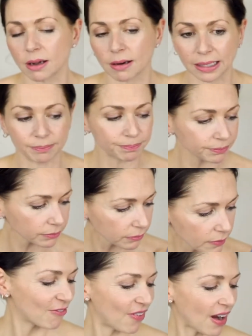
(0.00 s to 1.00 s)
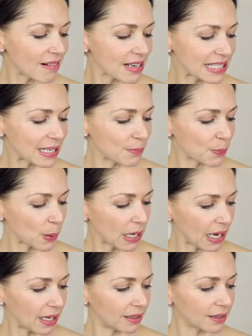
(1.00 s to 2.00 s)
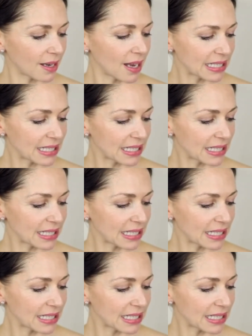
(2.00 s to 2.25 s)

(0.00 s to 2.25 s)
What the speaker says: Okay, very simply,